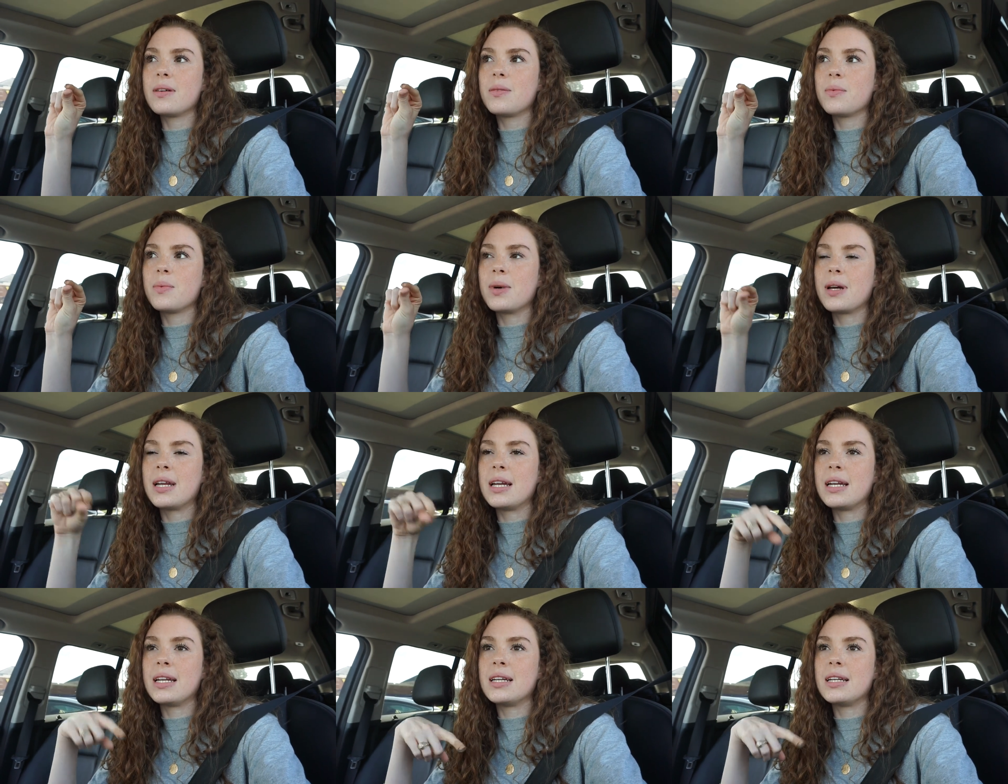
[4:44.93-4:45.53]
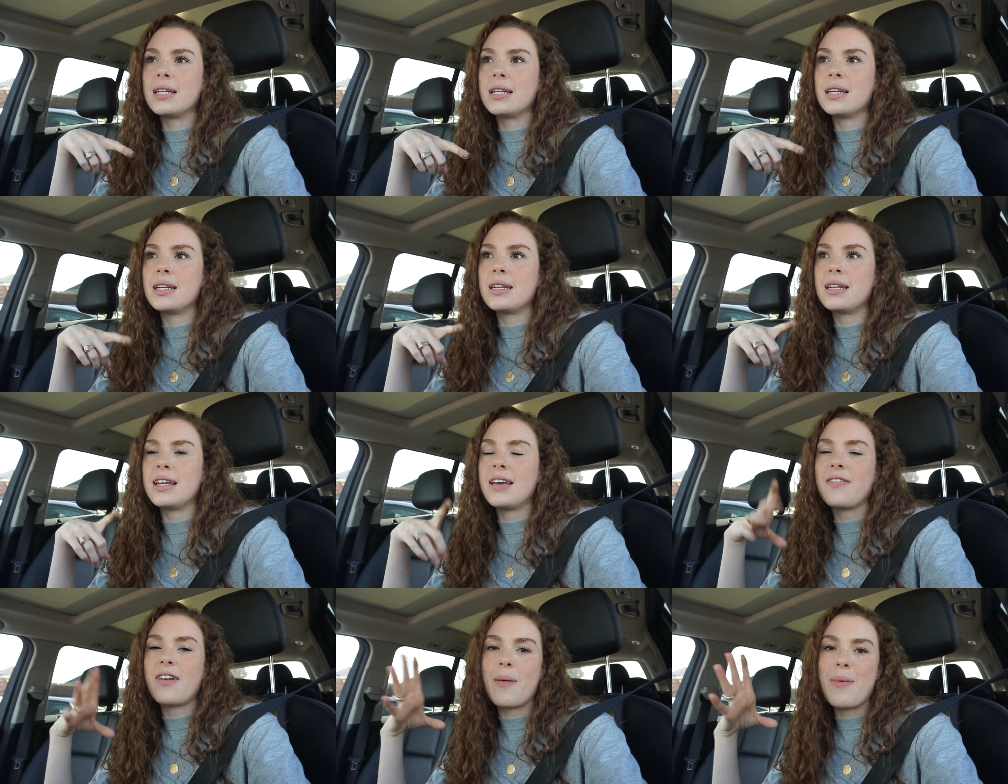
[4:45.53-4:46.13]
When
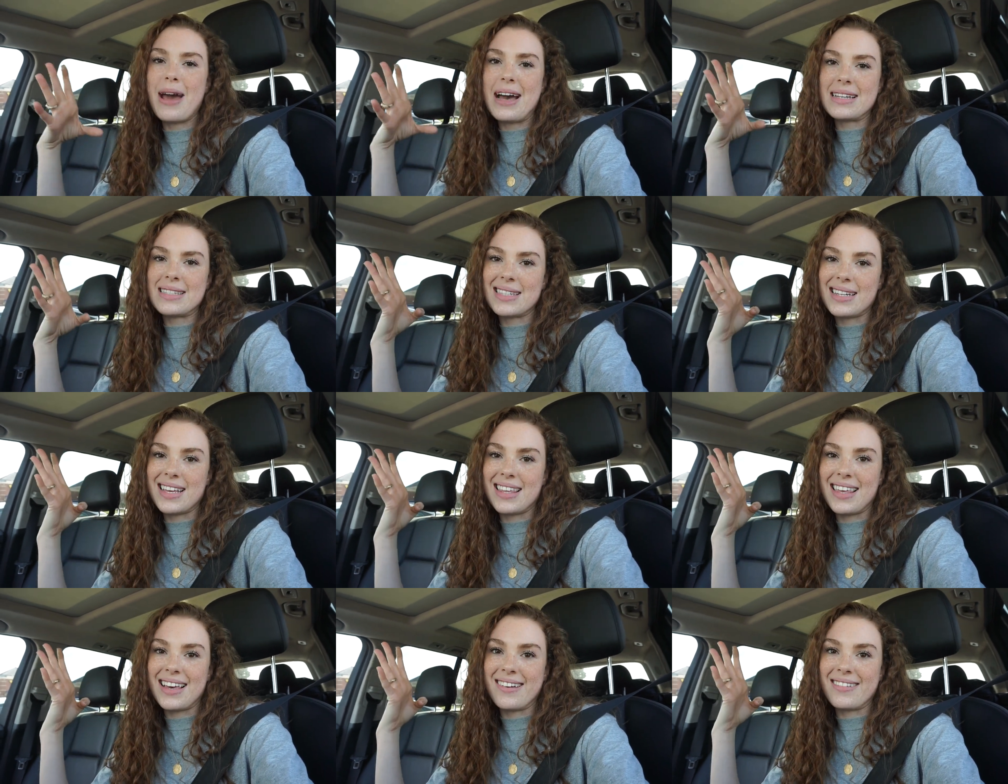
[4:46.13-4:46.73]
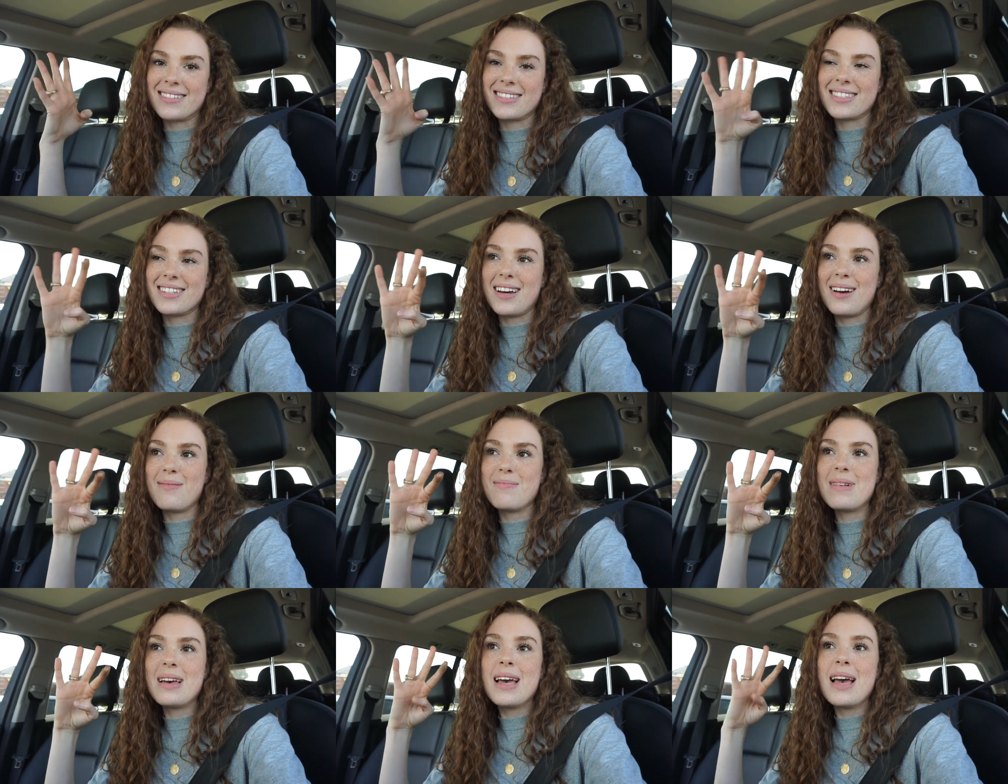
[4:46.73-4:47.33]
if I pass anything, I'll
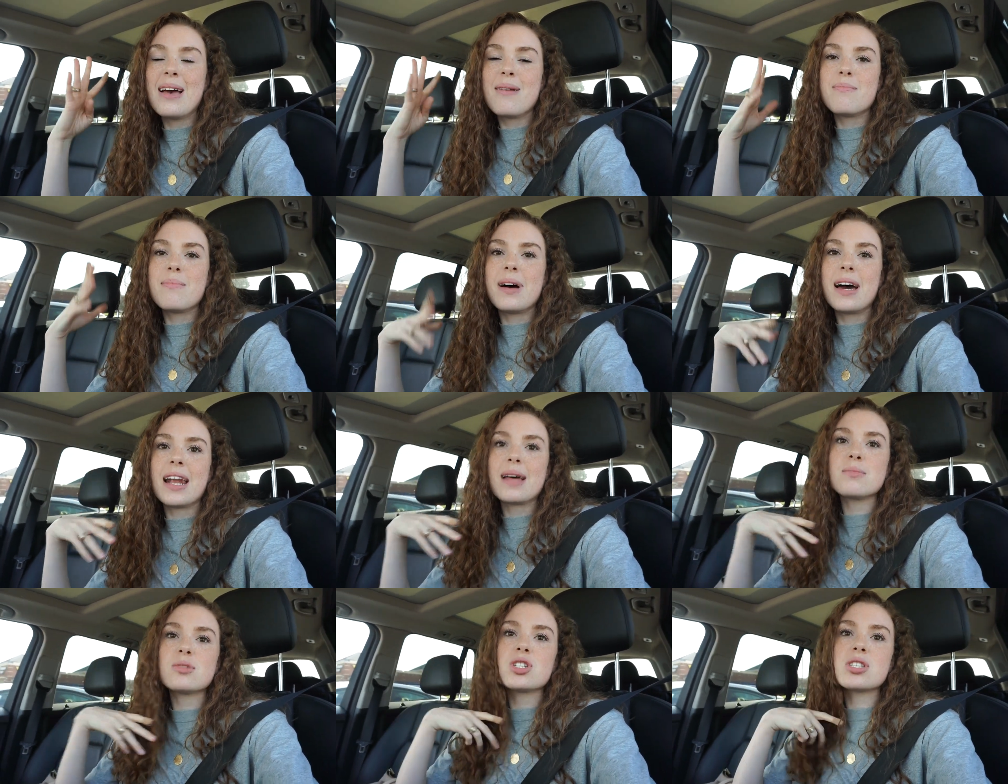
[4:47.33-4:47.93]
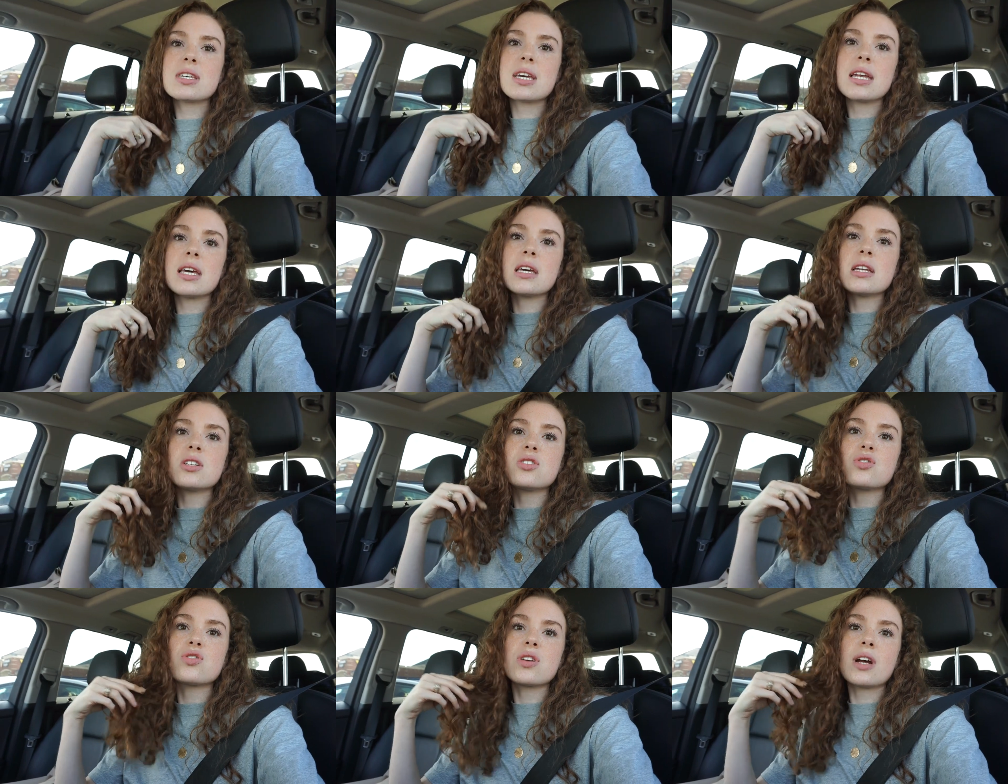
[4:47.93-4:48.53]
stop, but I'm just gonna get
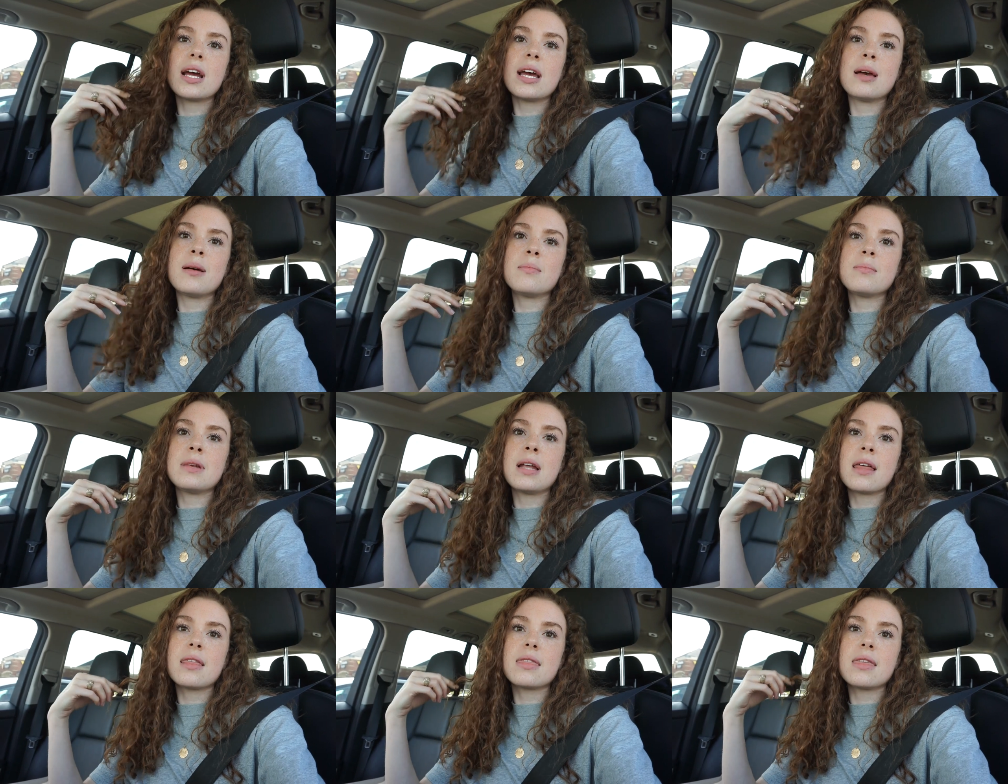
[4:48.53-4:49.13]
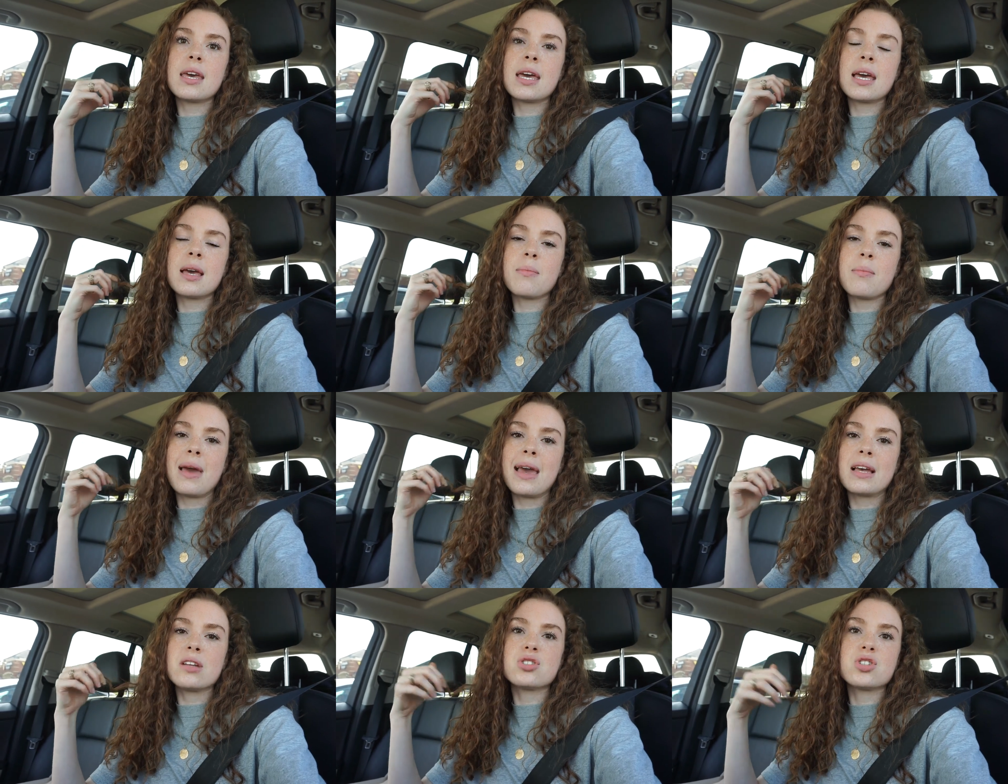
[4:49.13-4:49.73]
a trim, nothing
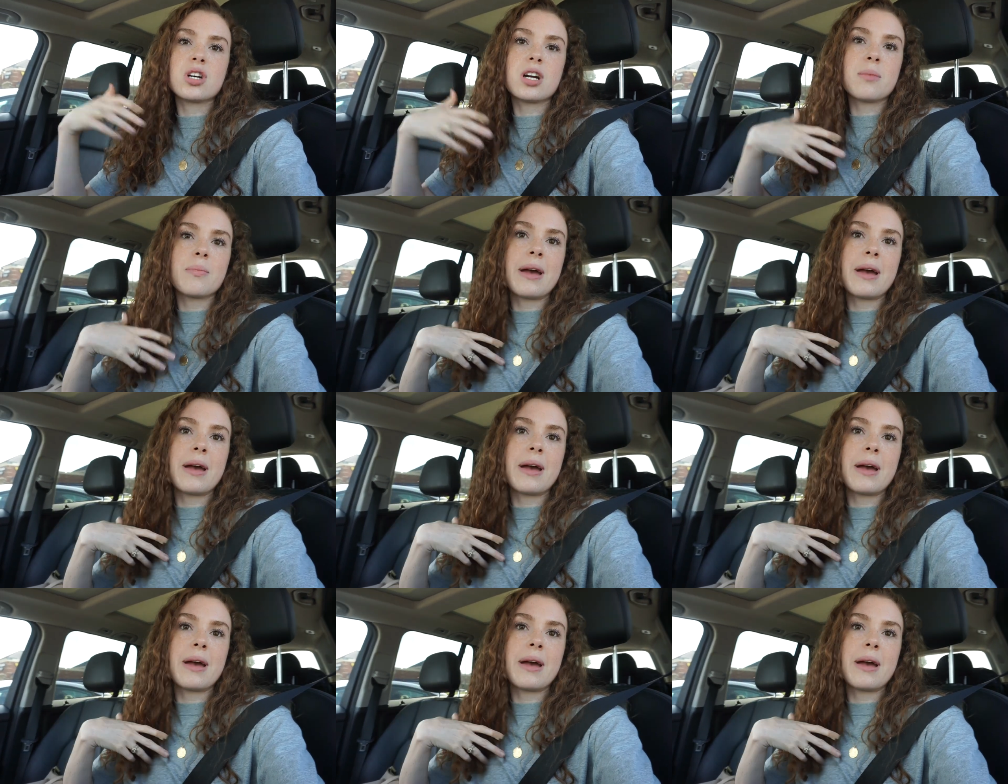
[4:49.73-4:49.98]
major.